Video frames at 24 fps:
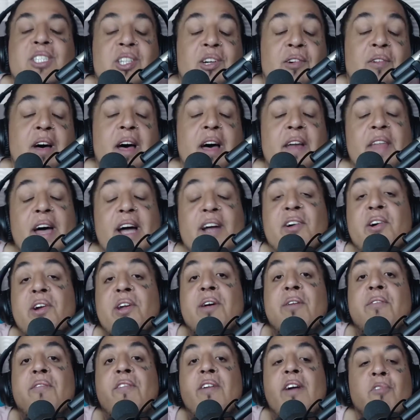So that could
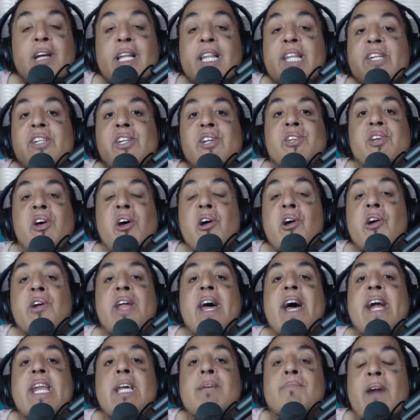have really deterred
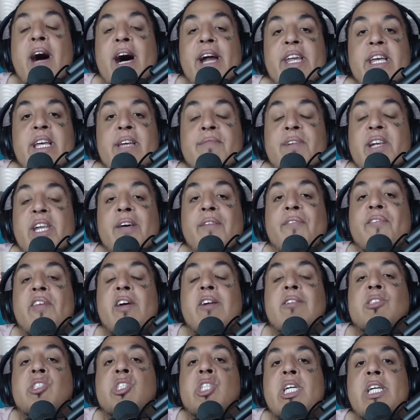anybody, even if
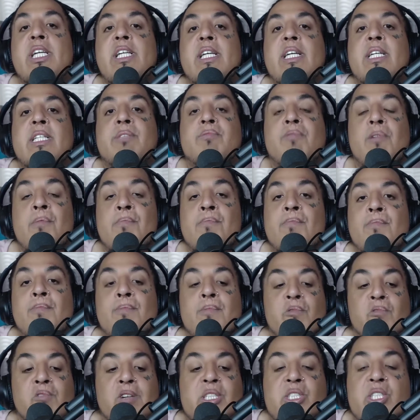they're genius, from
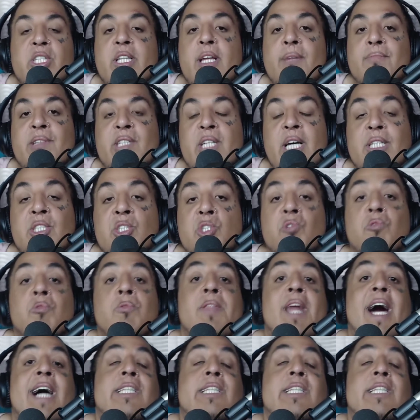reaching their potential.